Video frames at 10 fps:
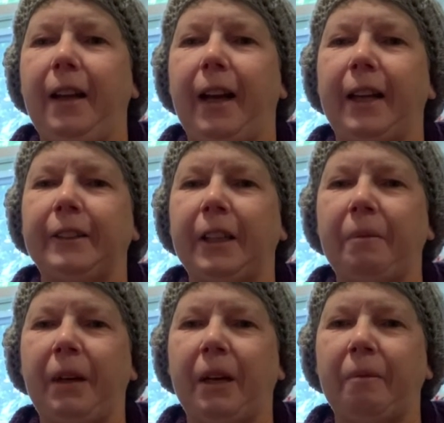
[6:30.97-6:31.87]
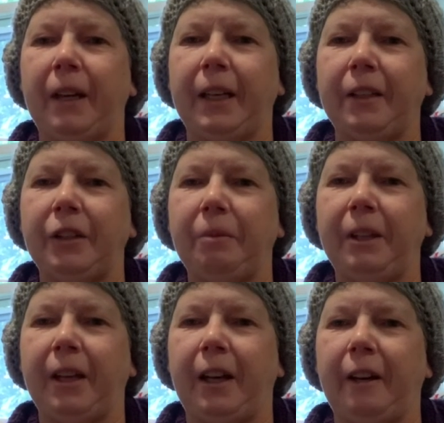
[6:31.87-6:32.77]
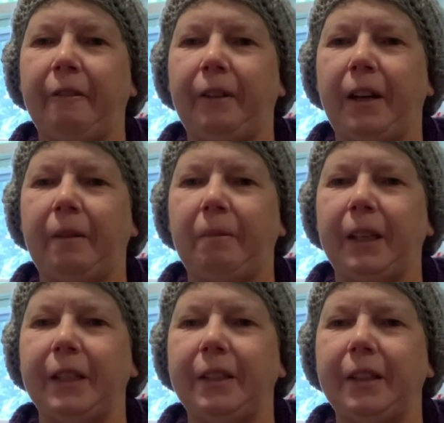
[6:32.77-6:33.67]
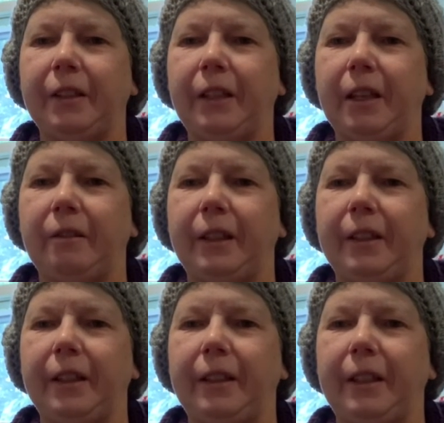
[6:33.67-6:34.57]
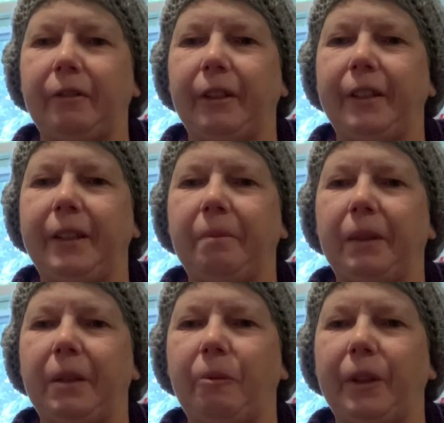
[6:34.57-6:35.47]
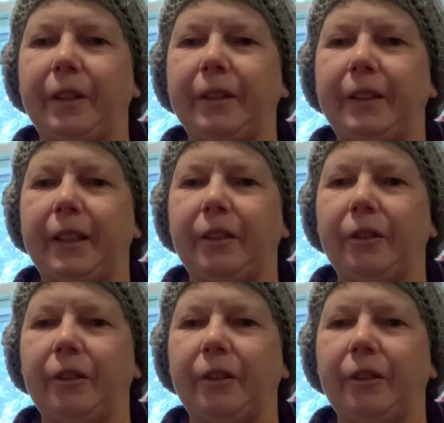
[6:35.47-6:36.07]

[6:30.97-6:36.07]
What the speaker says: I somehow managed to be off on my stitch count and the decreasing by 1 stitch,